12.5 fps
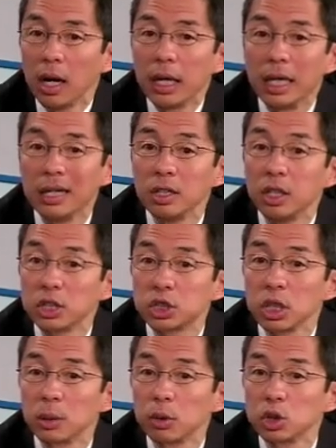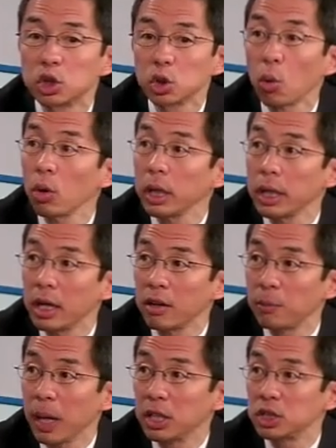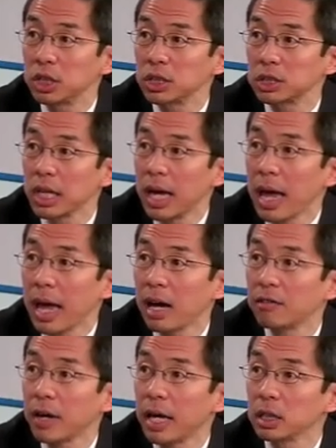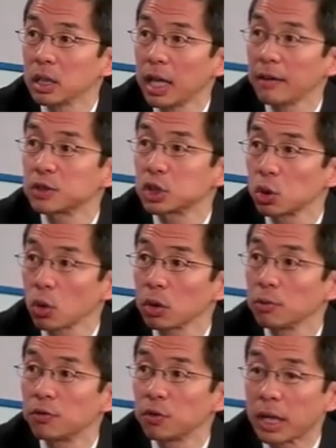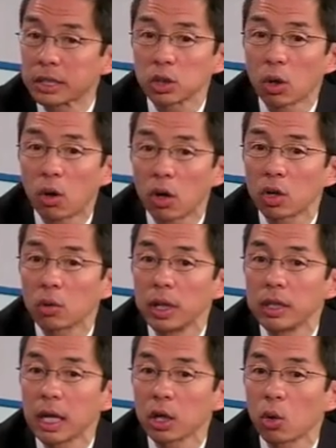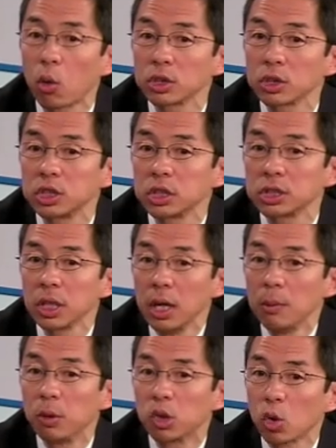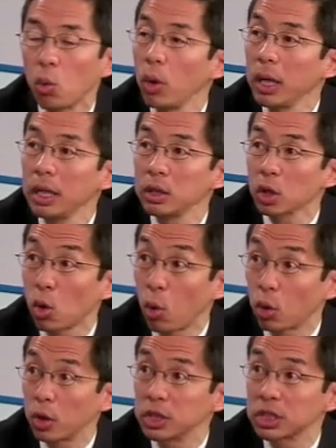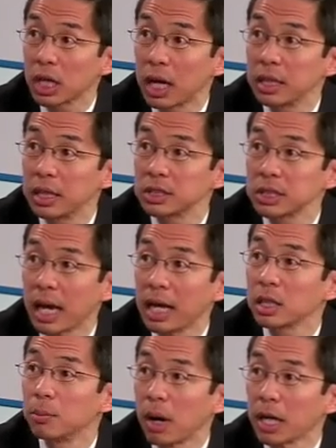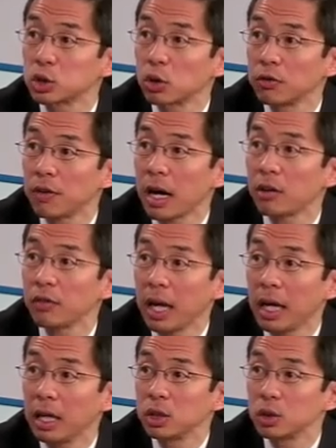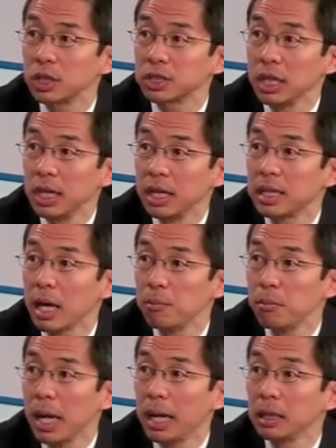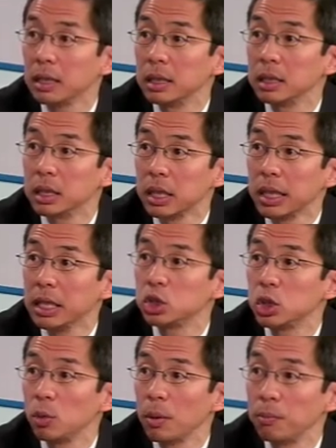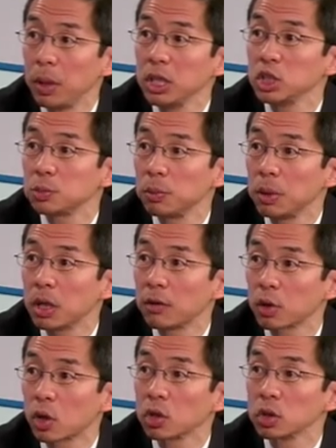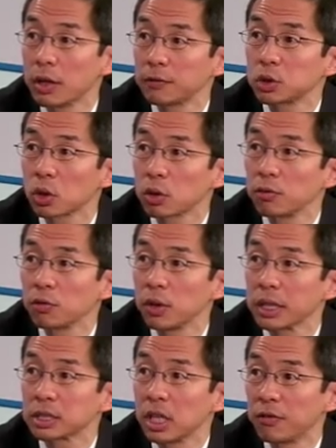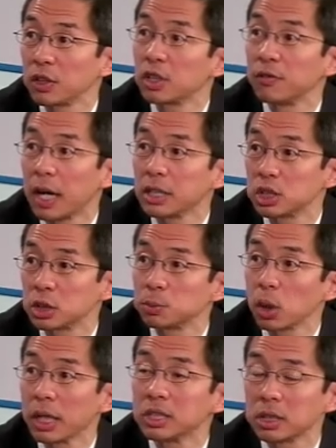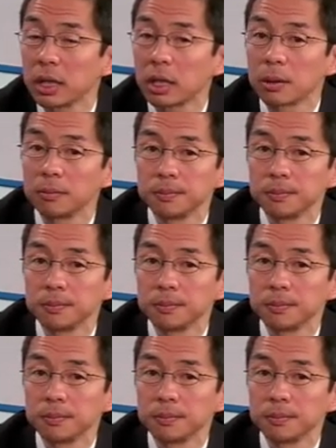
In addition, the majority of patients have a left circumflex artery that courses between the coronary sinus and the mitral valve annulus that may lead to impingement of the left circumflex if a device is placed there.